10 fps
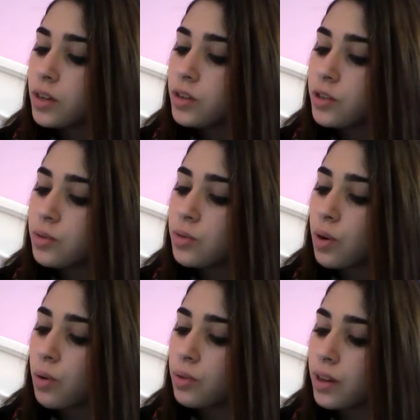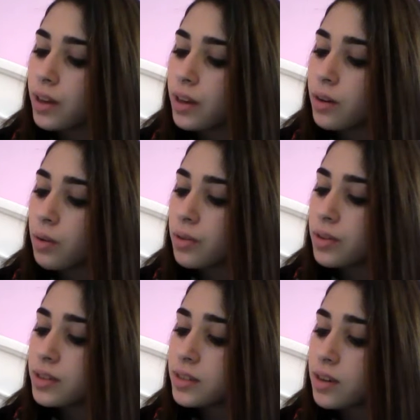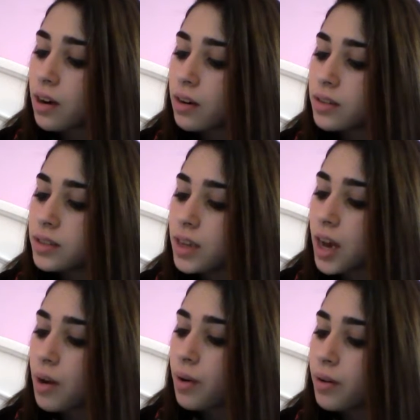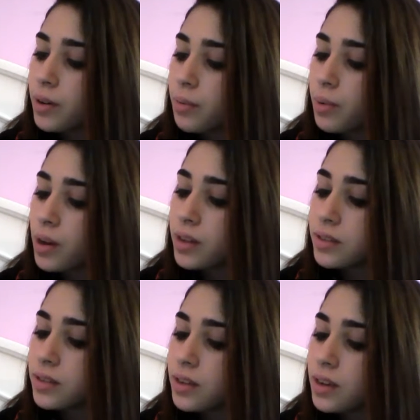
too coldly, or the stars, howe'er it was,